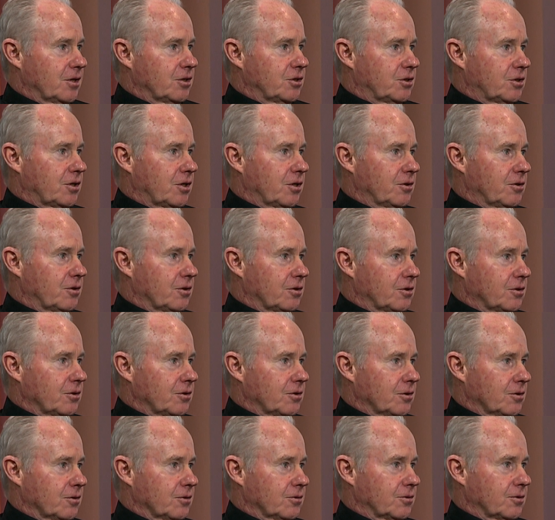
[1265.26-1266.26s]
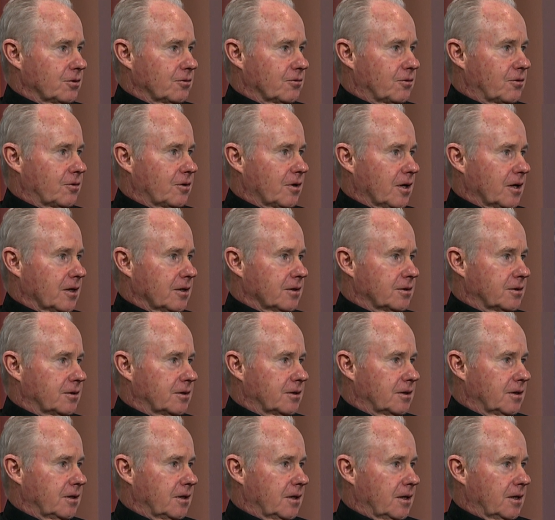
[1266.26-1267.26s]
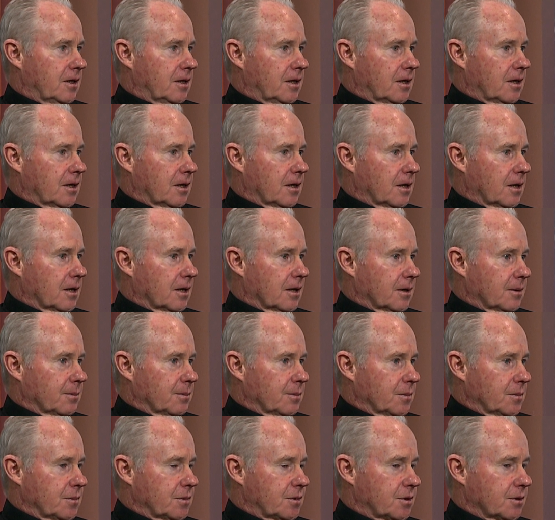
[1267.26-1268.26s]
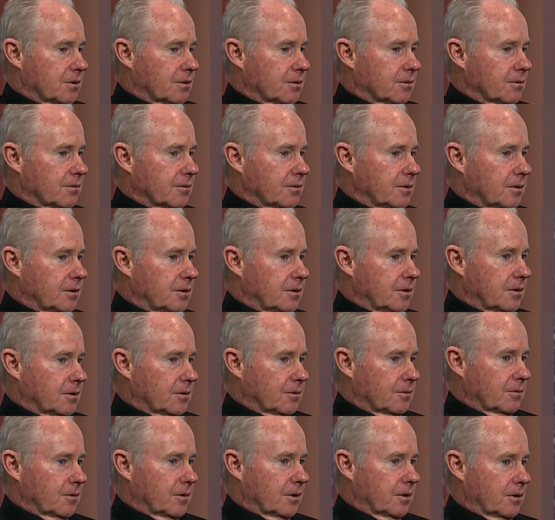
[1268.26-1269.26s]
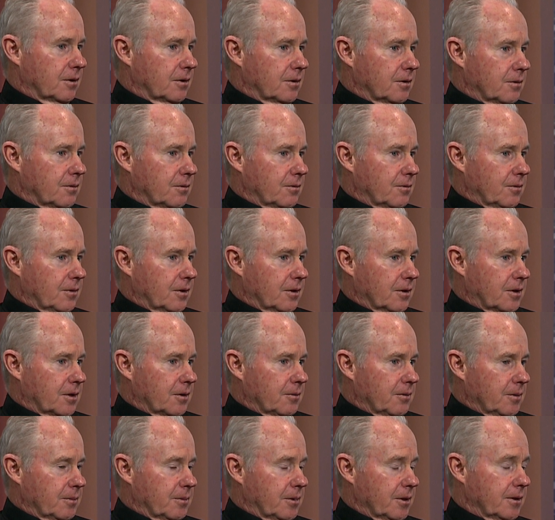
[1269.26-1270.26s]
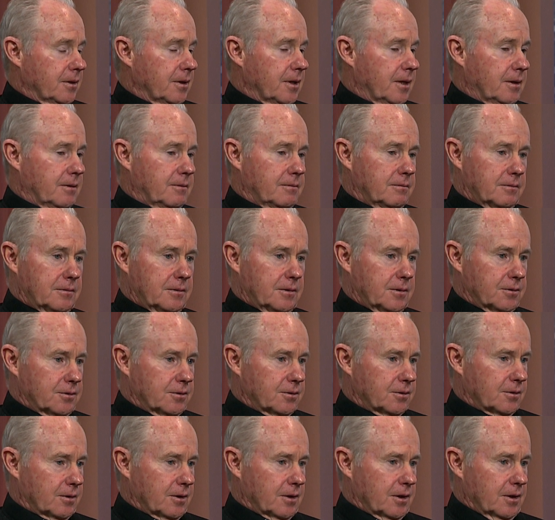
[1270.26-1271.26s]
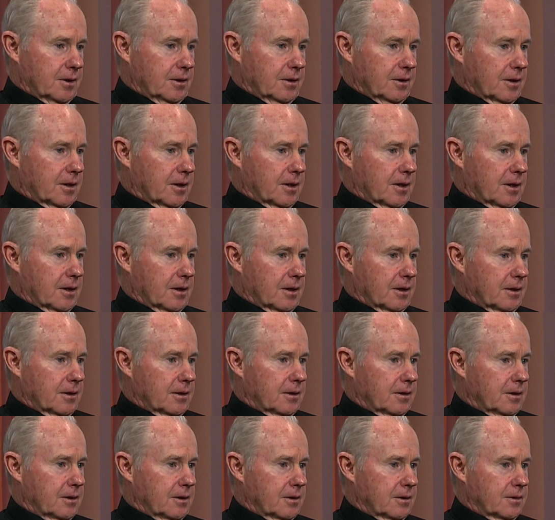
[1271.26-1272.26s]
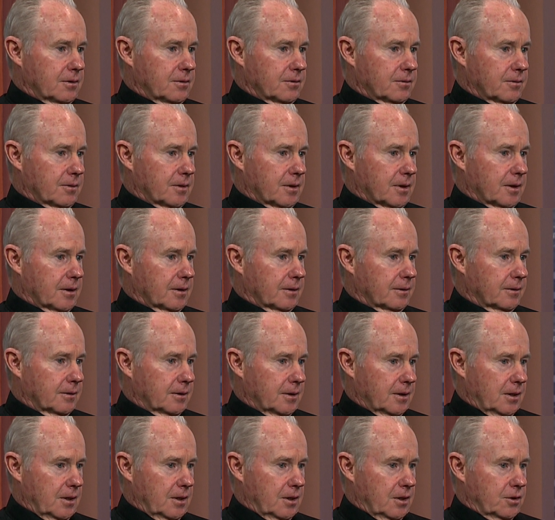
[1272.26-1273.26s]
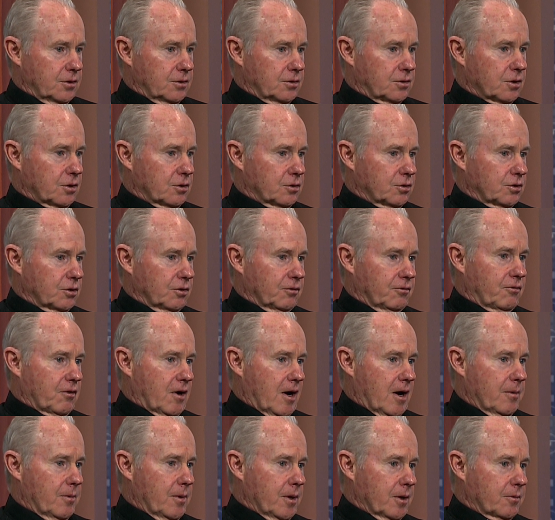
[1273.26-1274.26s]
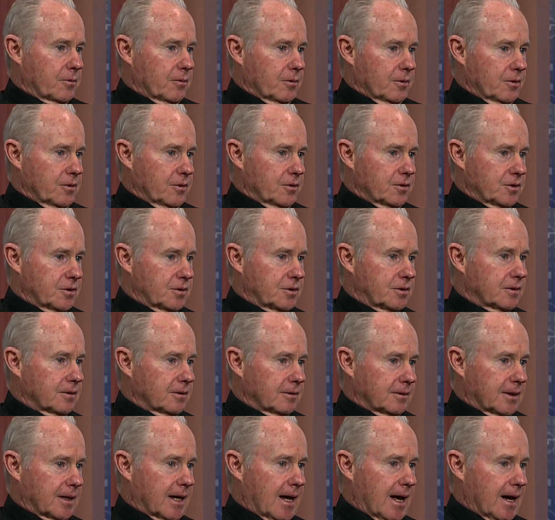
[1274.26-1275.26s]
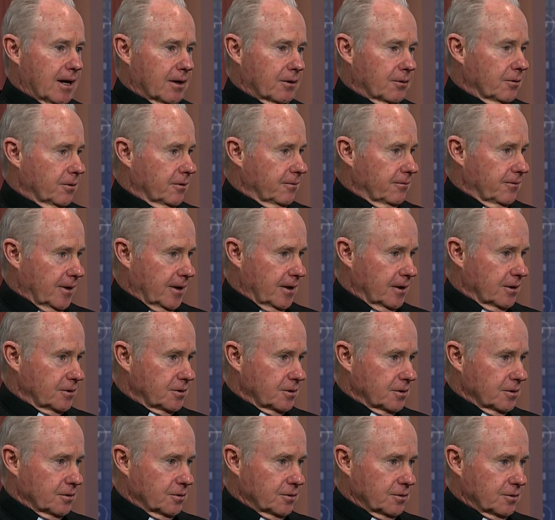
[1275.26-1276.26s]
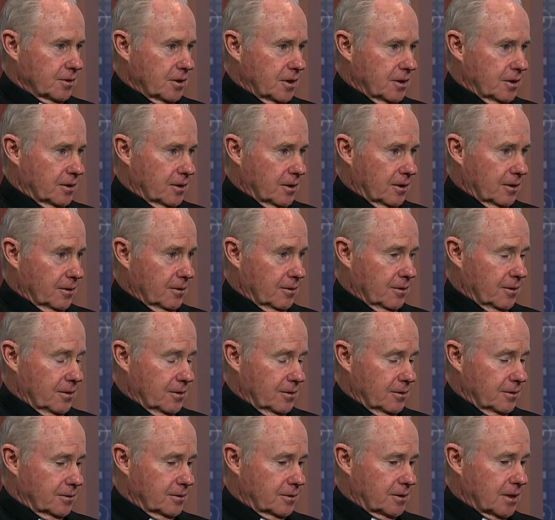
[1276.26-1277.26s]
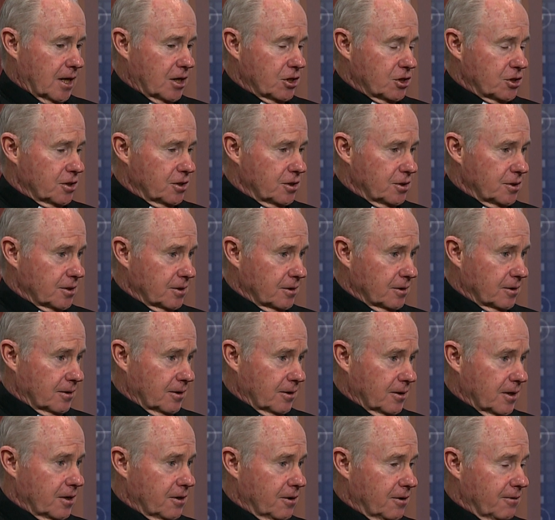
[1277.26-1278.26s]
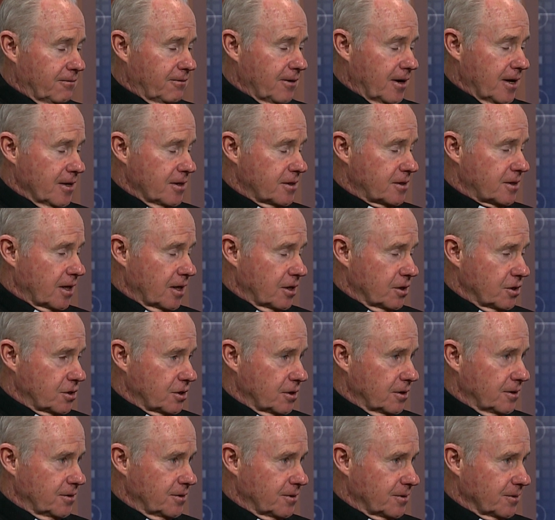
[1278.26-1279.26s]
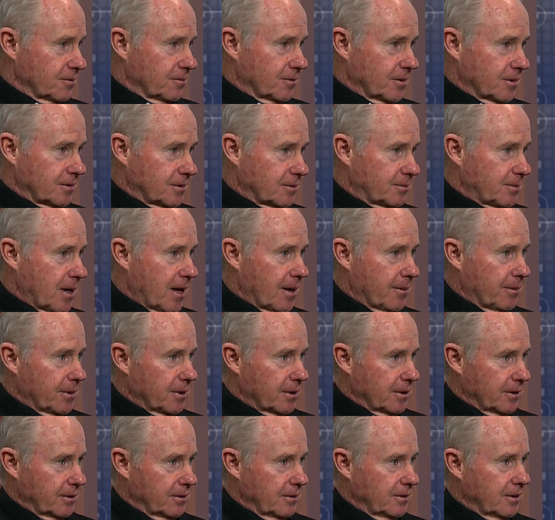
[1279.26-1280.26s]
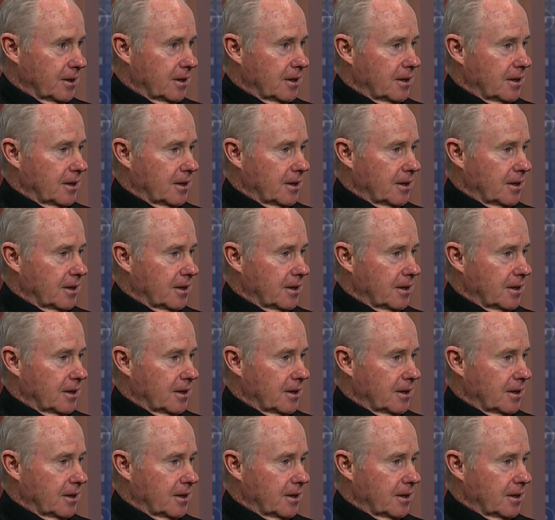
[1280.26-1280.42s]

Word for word: share the good news of Christ. Um, so, you know, where, where can we bring that? And certainly uh, into our social fabric where there's still ongoing violence in, in our tensions and in our interfaith tensions and what's happening